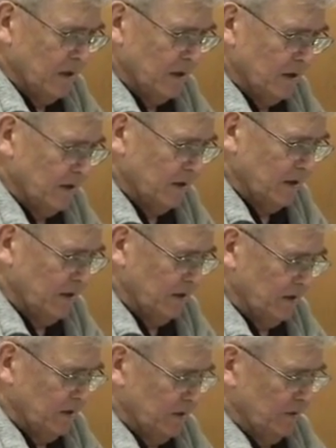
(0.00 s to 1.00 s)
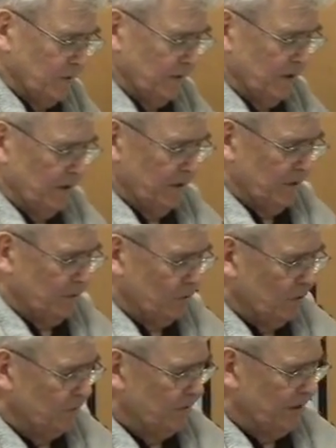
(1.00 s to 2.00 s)
He
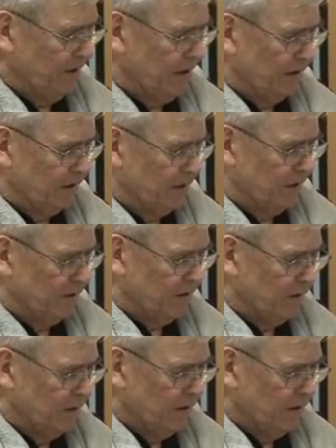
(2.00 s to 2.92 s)
told me that